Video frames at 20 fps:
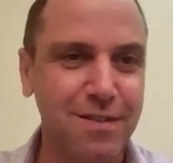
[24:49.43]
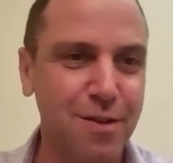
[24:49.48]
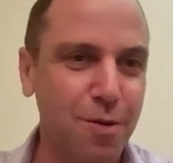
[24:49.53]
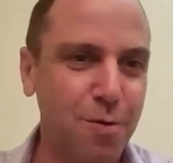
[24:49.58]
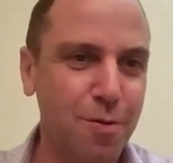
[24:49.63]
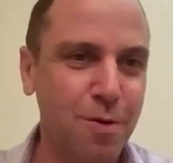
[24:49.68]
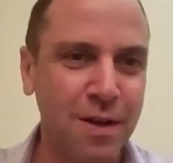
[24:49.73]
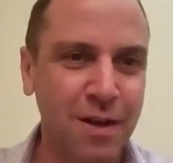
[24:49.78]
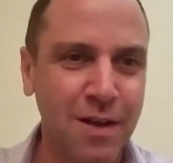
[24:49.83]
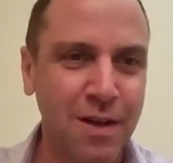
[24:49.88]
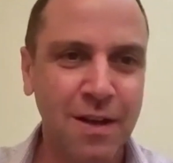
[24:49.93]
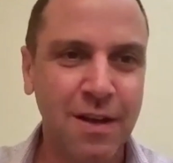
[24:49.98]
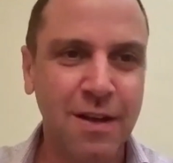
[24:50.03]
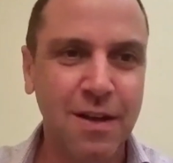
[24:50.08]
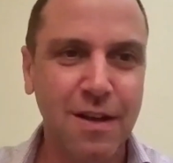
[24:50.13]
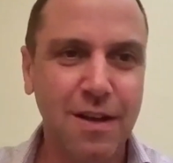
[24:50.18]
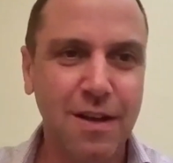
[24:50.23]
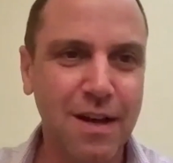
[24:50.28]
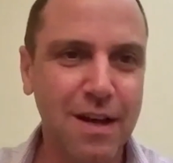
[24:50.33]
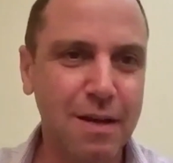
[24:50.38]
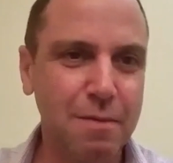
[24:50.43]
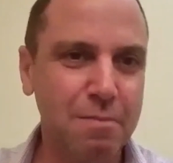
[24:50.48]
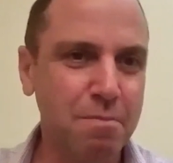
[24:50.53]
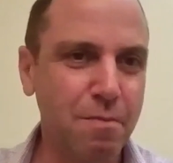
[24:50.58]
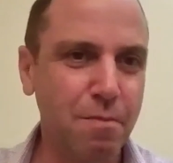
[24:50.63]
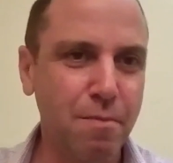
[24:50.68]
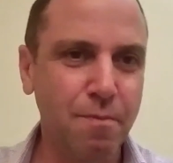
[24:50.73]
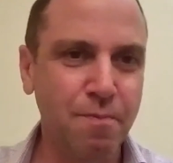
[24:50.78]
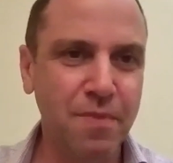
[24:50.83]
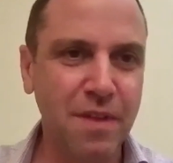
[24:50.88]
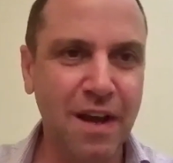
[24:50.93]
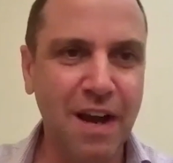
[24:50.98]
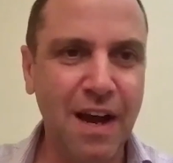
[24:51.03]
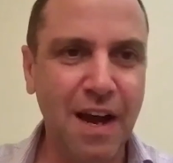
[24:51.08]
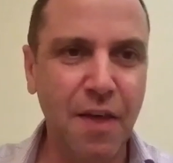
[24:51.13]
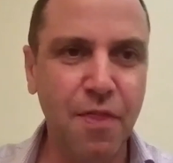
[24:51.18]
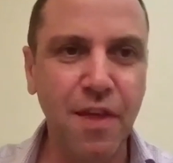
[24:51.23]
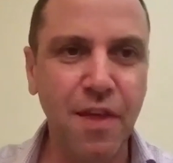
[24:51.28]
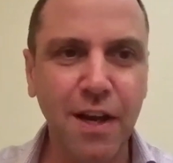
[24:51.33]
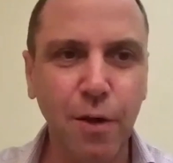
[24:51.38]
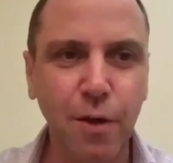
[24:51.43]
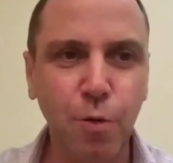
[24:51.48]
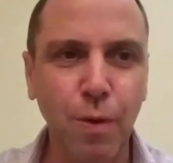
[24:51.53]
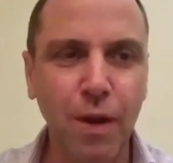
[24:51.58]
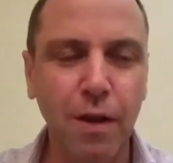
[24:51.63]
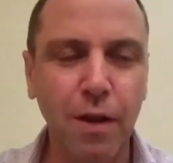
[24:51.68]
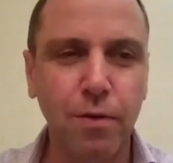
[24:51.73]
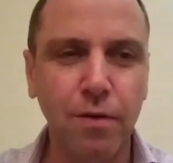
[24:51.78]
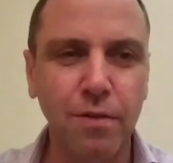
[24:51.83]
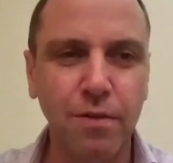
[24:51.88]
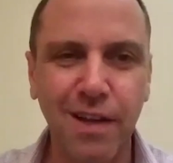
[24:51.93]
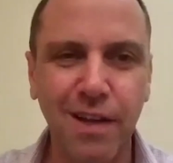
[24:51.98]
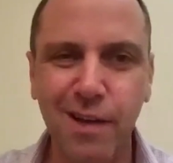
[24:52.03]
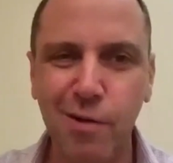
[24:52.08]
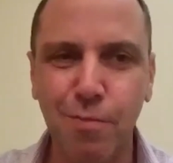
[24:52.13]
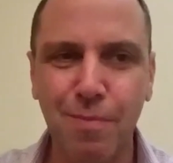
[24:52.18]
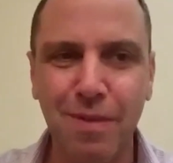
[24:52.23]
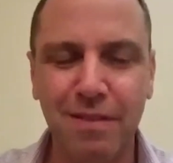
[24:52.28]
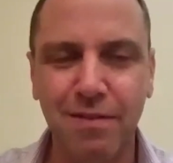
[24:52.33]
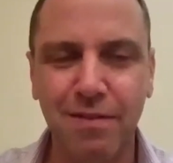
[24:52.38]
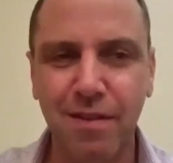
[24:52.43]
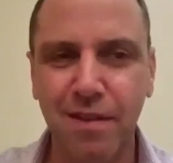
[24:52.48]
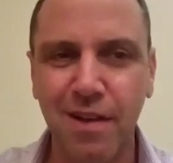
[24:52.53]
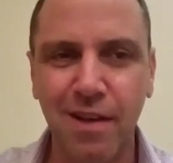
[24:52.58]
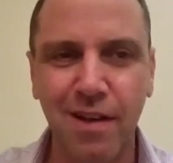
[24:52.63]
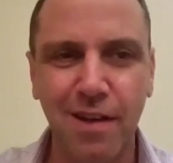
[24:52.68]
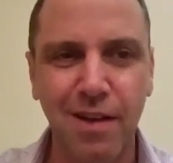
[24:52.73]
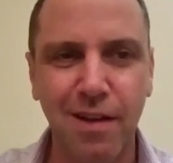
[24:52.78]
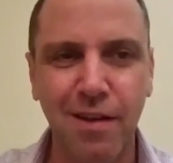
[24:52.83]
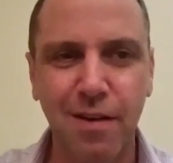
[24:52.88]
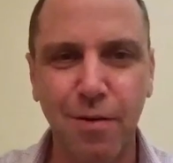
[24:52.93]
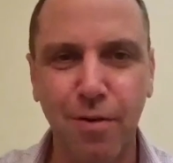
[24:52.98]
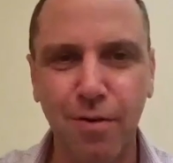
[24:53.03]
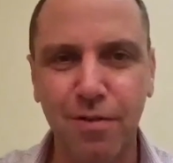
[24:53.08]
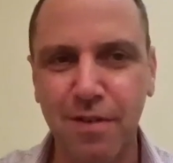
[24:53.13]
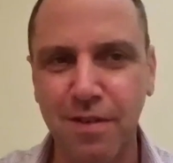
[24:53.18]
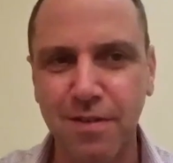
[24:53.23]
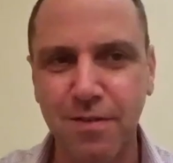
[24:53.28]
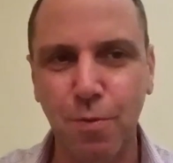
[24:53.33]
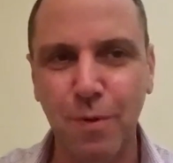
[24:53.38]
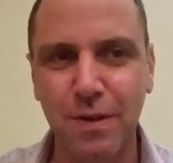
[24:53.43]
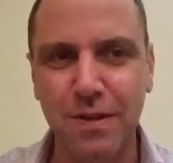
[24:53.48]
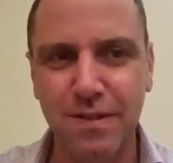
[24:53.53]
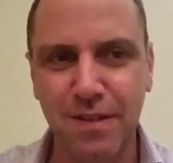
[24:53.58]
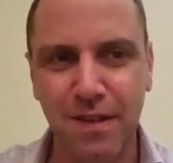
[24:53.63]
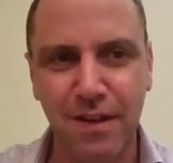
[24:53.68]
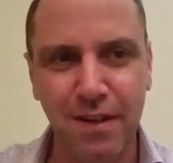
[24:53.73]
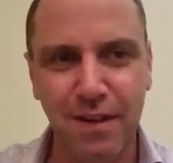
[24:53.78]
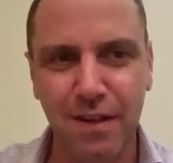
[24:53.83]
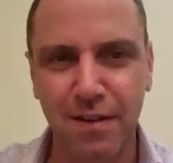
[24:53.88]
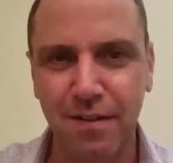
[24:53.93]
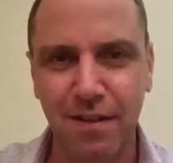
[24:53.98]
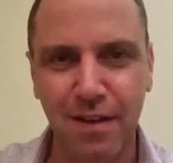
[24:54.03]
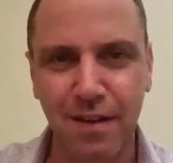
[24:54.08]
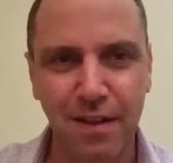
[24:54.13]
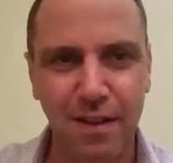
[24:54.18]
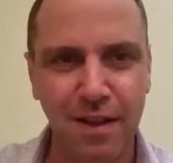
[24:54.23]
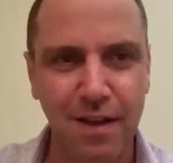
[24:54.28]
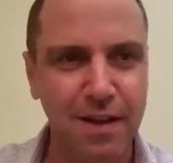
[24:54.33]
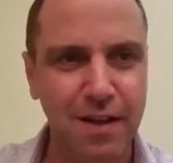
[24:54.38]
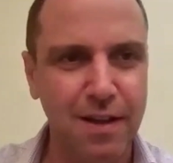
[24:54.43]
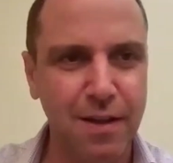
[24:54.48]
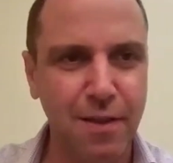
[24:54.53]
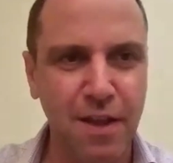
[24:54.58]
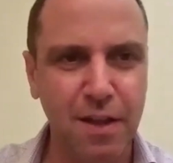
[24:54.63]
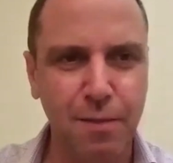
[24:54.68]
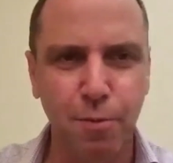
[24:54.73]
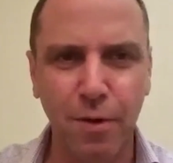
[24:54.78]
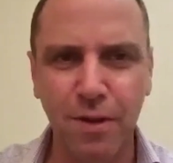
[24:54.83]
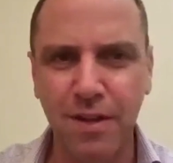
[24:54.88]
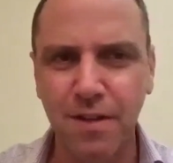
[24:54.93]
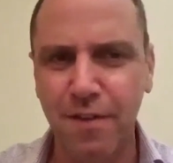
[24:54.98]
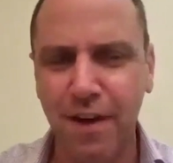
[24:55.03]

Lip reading: So I think it will continue, but not as we see until that point.